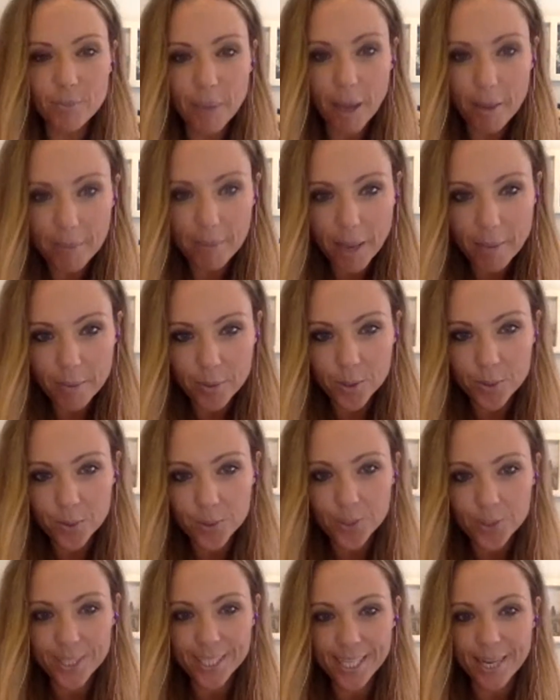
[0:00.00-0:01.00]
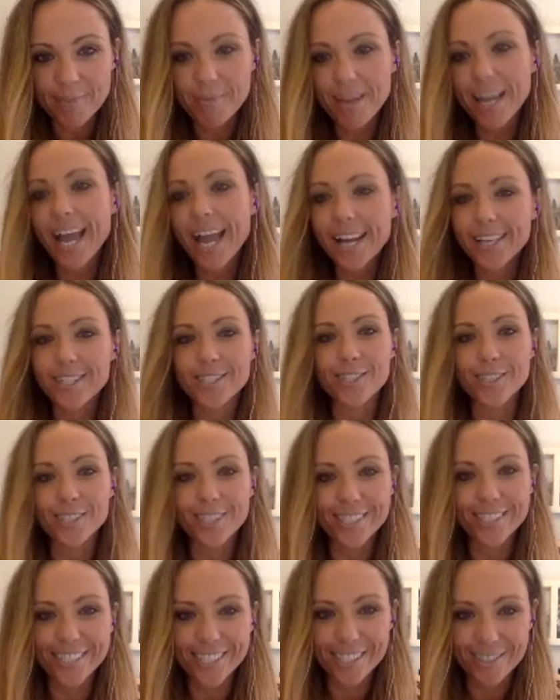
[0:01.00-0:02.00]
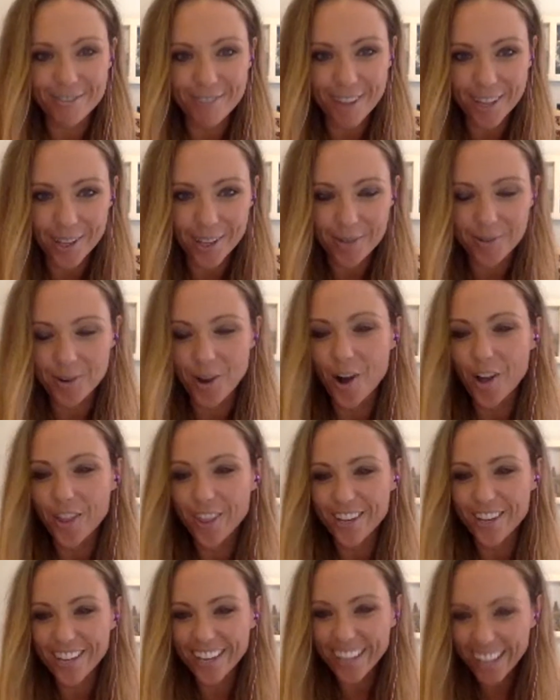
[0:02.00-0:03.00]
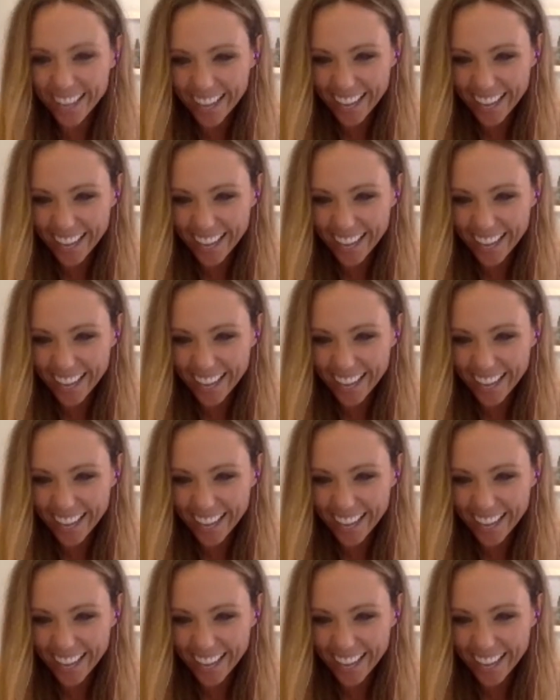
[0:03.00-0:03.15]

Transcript: might be able to understand my accent because he's a fellow northerner.